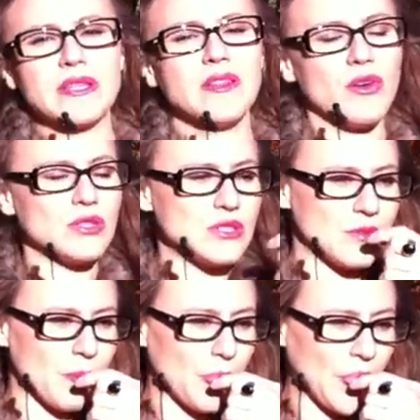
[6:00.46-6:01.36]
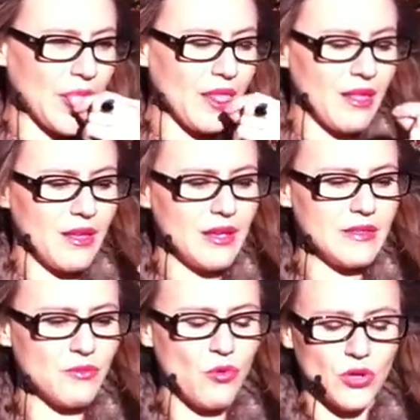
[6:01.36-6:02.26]
but you know, it's
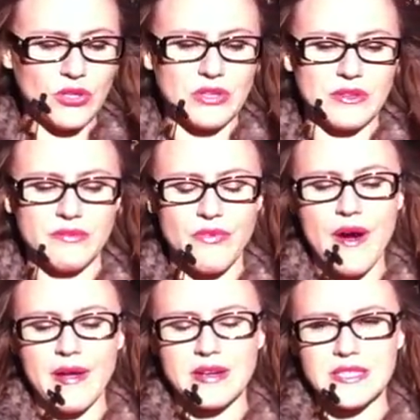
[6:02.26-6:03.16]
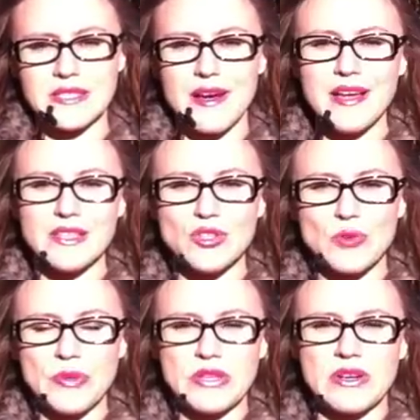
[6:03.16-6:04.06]
in water and fire signs,
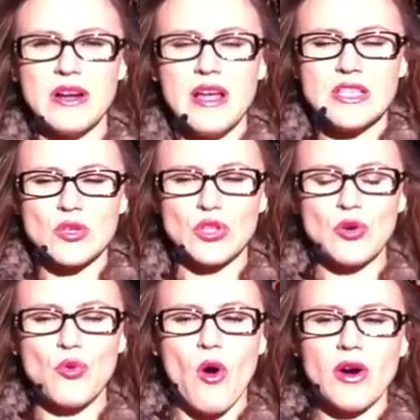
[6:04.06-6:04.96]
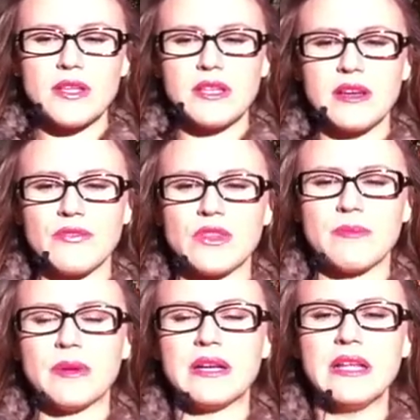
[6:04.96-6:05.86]
Jupiter, so the quality of the
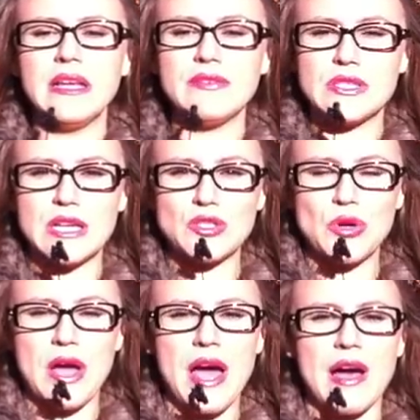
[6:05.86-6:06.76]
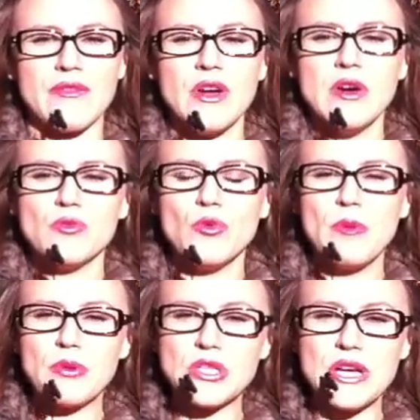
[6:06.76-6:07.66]
beliefs that you have will
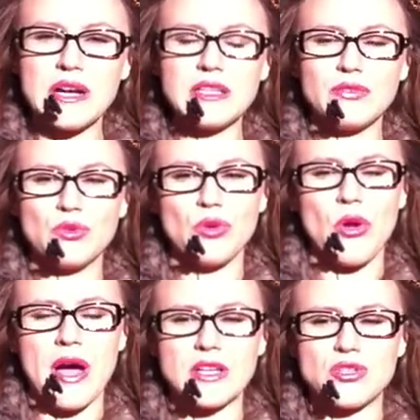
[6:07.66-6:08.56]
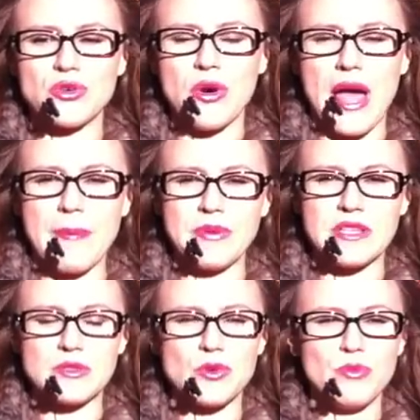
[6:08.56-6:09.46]
be productive to your actual
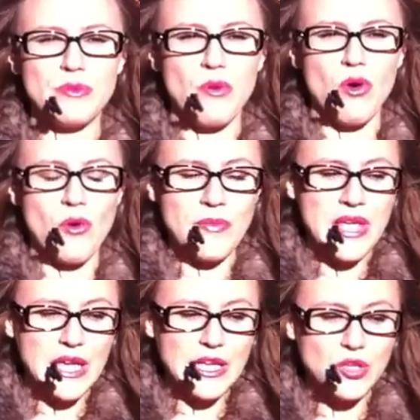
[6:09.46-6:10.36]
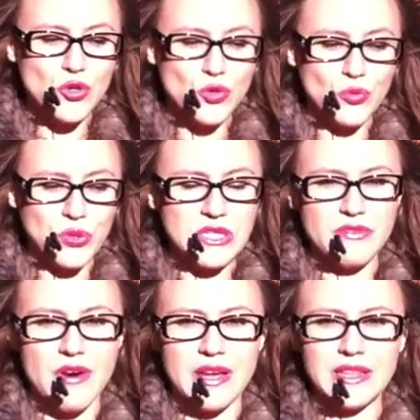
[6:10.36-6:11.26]
happiness, will be more in tune with
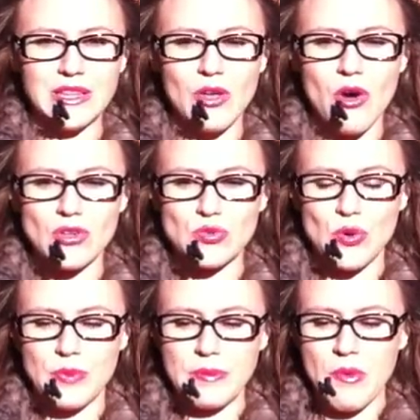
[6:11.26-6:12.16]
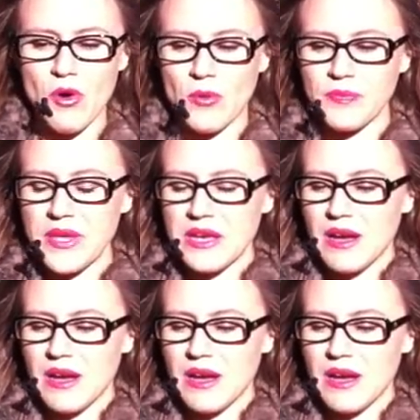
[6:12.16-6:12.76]
divine laws, will be more